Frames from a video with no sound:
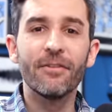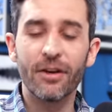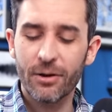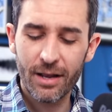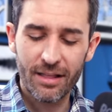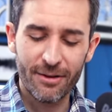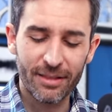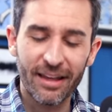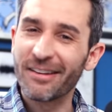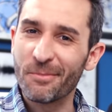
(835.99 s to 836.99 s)
Very quickly, I
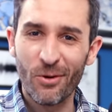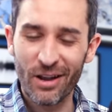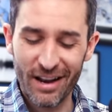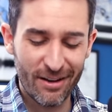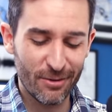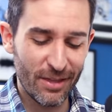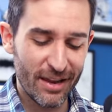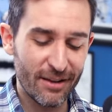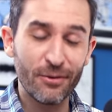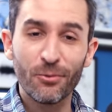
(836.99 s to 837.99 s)
would like to point out
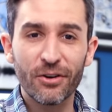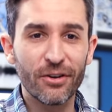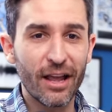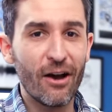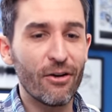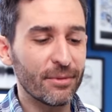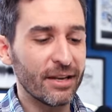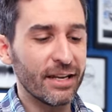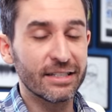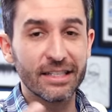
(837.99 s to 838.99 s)
that if you're wondering how I'm
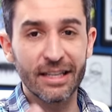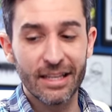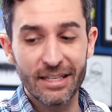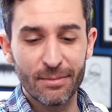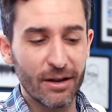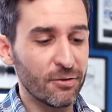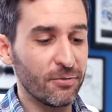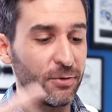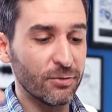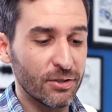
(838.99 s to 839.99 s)
connecting these
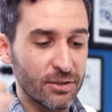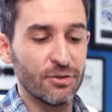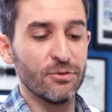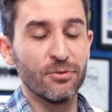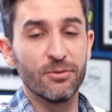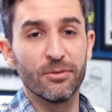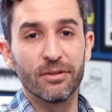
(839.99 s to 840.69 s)
microphones to